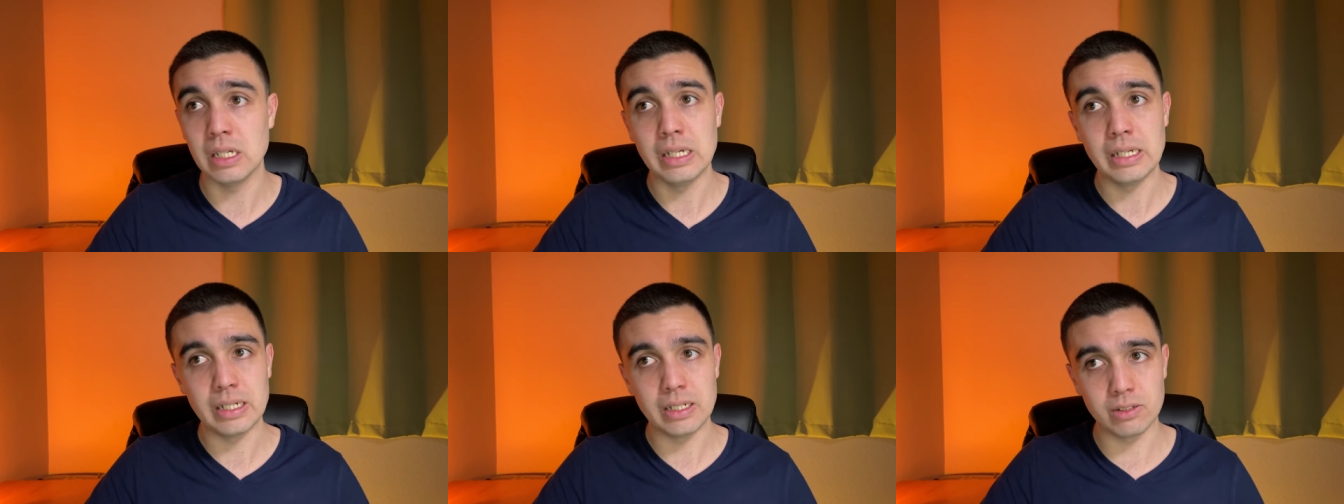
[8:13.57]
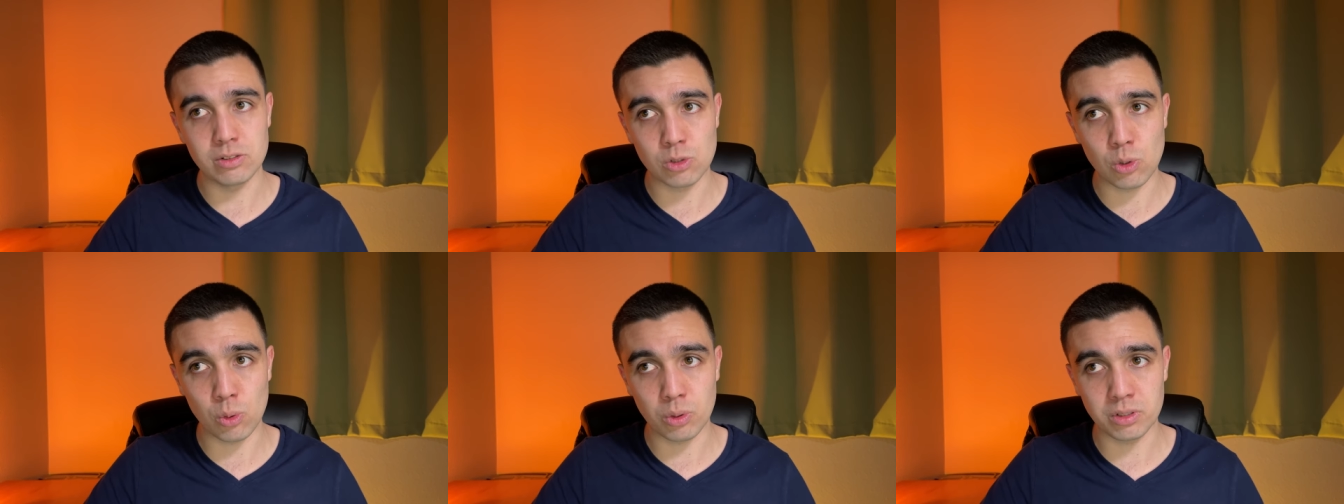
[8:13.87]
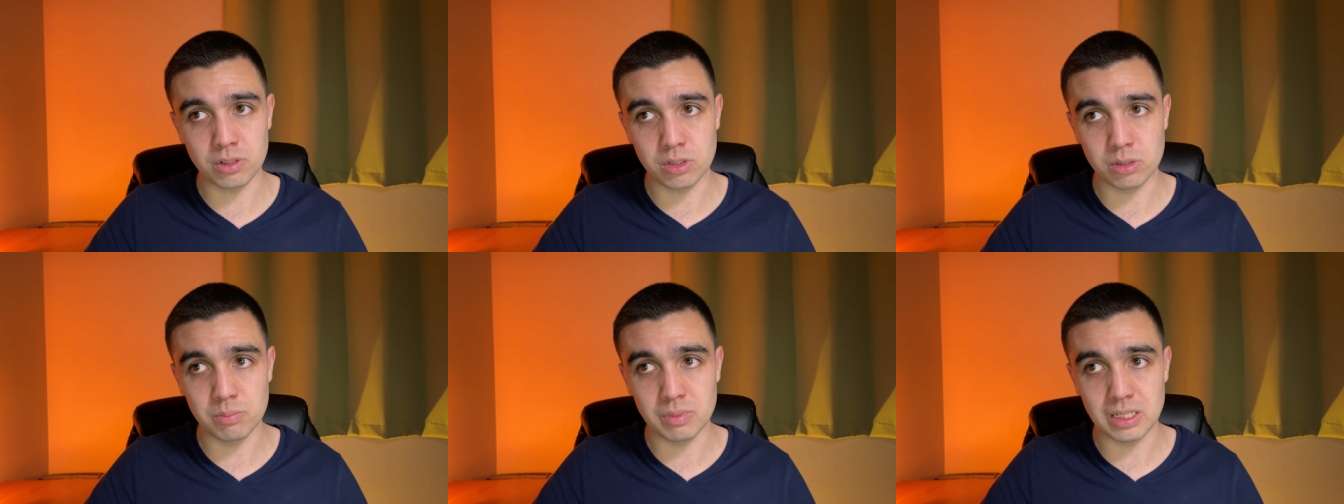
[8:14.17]
is going
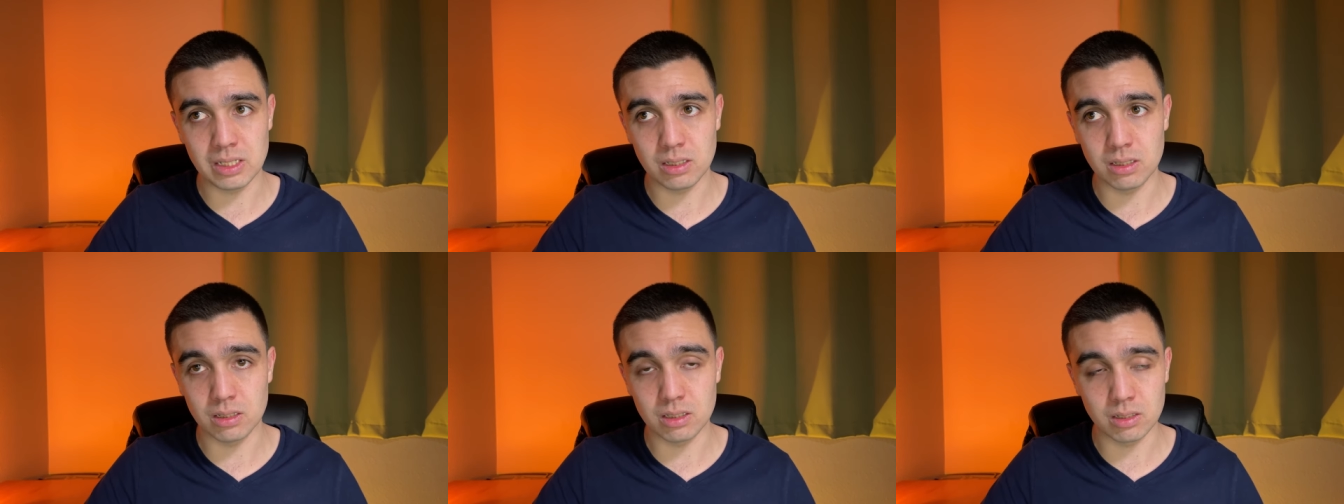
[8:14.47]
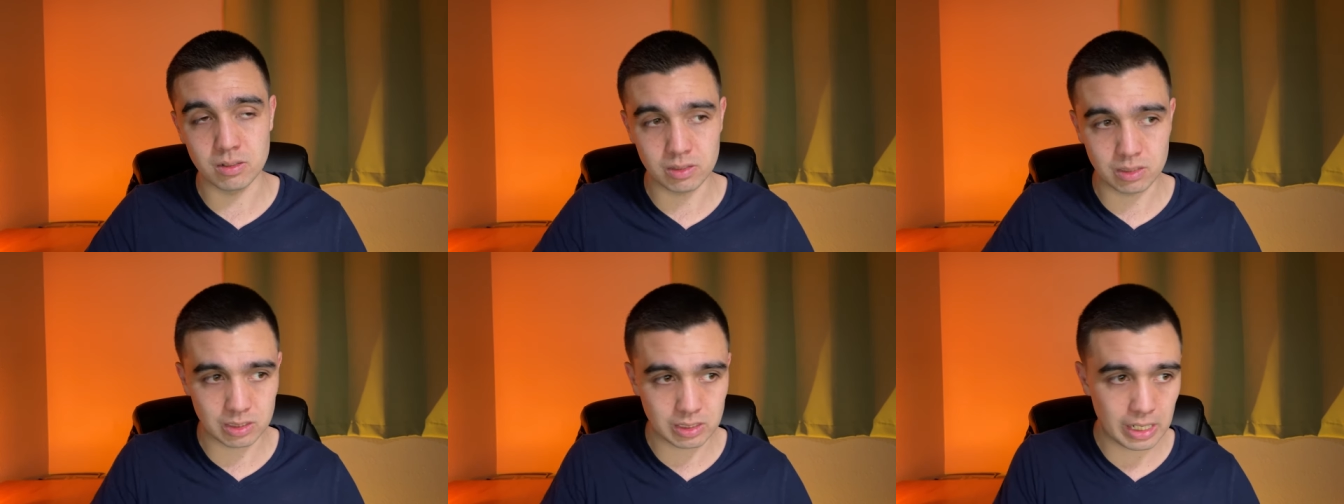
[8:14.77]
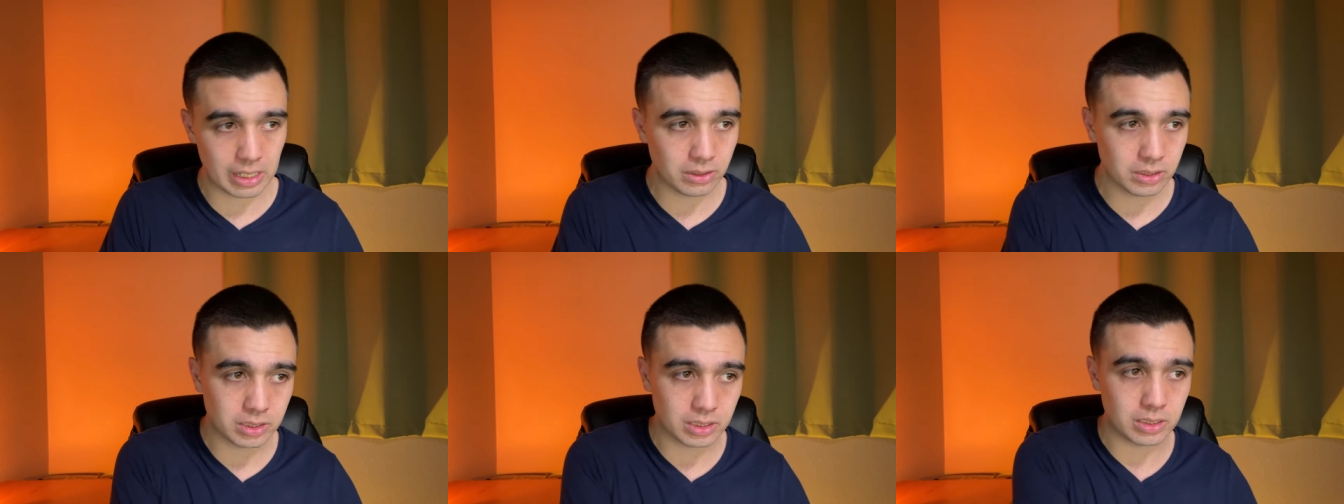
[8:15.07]
to mean the
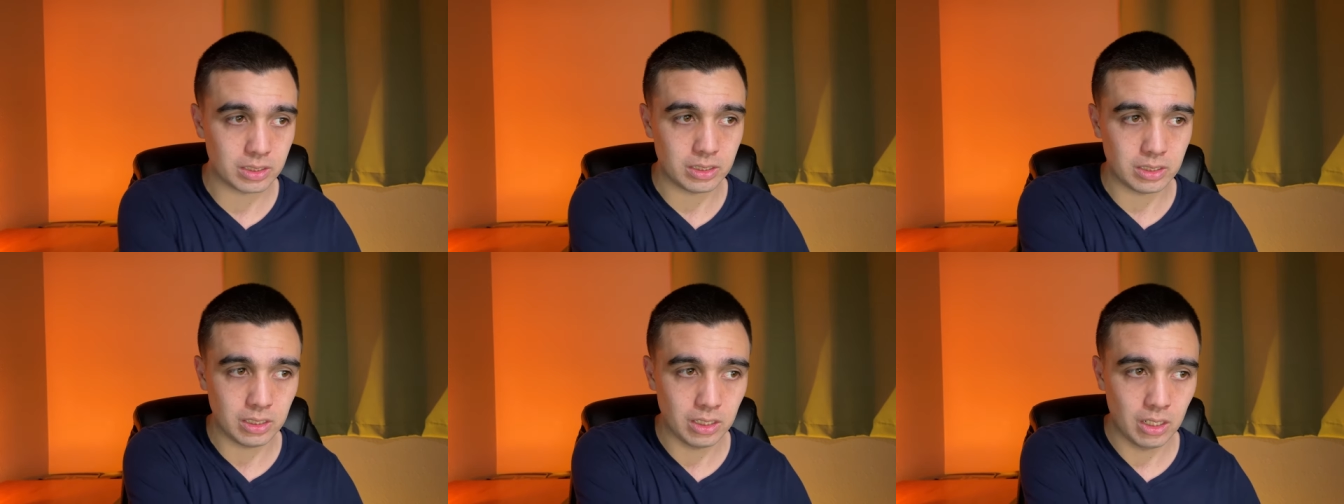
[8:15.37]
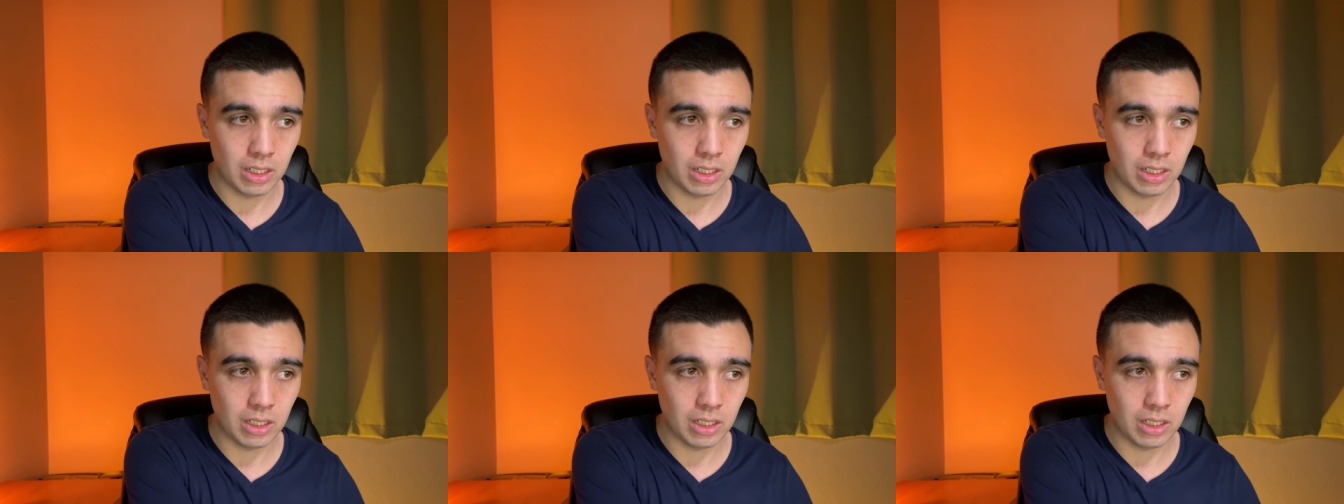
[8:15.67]
scarcity